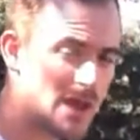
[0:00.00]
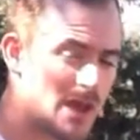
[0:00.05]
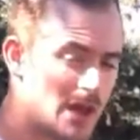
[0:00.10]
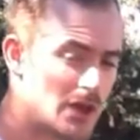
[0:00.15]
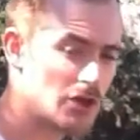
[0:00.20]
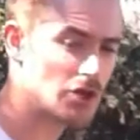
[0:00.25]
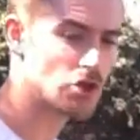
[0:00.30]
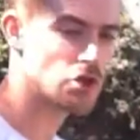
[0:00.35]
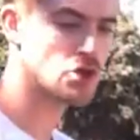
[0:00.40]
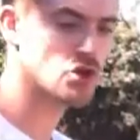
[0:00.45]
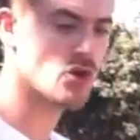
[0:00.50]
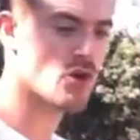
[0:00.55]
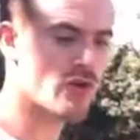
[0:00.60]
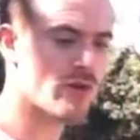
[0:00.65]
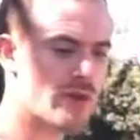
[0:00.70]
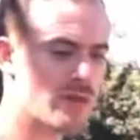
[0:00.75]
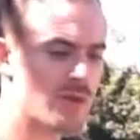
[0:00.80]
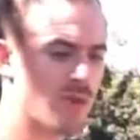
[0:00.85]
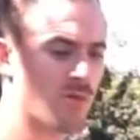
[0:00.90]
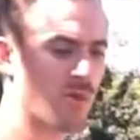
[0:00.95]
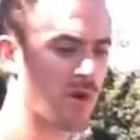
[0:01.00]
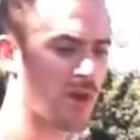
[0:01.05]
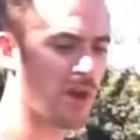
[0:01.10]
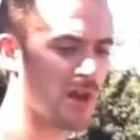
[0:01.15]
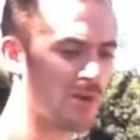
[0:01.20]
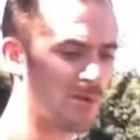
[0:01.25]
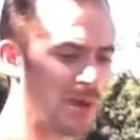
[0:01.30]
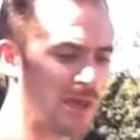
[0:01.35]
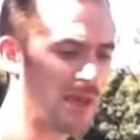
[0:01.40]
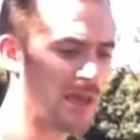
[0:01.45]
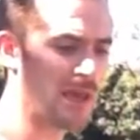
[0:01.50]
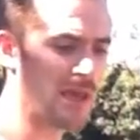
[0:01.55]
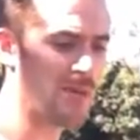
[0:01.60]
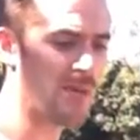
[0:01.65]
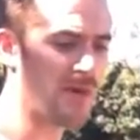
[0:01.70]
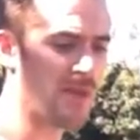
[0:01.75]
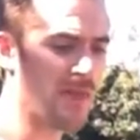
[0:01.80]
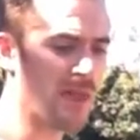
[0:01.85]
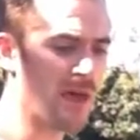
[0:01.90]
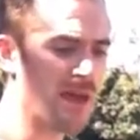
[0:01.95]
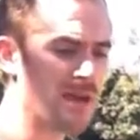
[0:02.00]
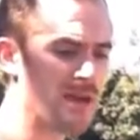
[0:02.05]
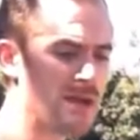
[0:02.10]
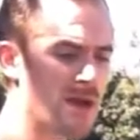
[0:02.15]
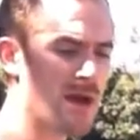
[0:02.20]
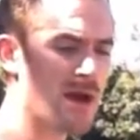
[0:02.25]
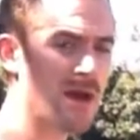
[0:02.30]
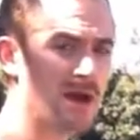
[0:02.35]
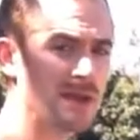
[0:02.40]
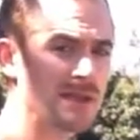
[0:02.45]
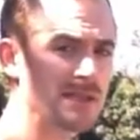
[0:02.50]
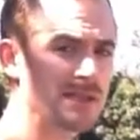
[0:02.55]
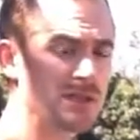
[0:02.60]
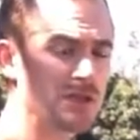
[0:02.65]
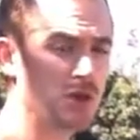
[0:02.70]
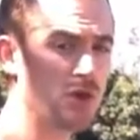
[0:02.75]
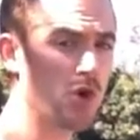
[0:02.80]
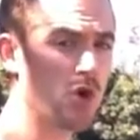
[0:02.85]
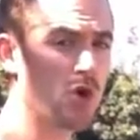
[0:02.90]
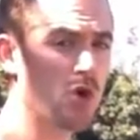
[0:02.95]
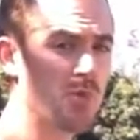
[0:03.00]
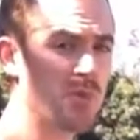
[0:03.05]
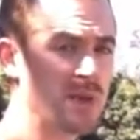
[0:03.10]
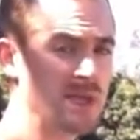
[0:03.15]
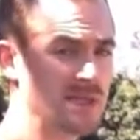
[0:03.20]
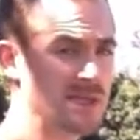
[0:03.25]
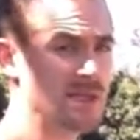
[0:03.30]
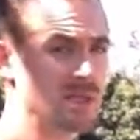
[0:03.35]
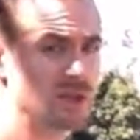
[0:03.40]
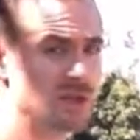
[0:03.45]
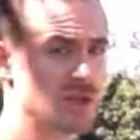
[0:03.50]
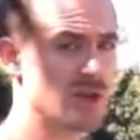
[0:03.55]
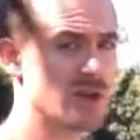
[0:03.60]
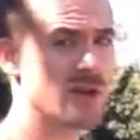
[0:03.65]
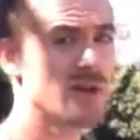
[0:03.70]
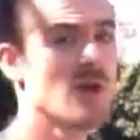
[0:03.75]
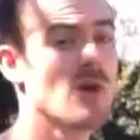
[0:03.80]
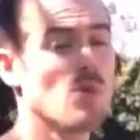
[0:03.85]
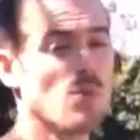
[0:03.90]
and ensuring that we're going to be keeping that nice tall position